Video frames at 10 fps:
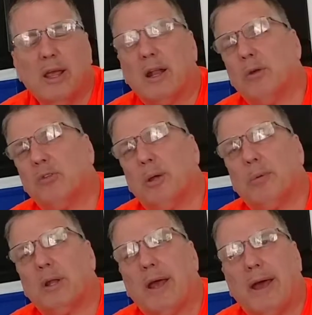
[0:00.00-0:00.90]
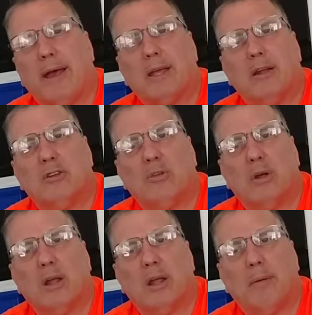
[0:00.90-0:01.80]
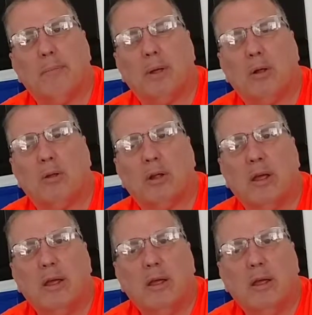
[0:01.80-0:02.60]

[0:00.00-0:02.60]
and I was able to hack into it and build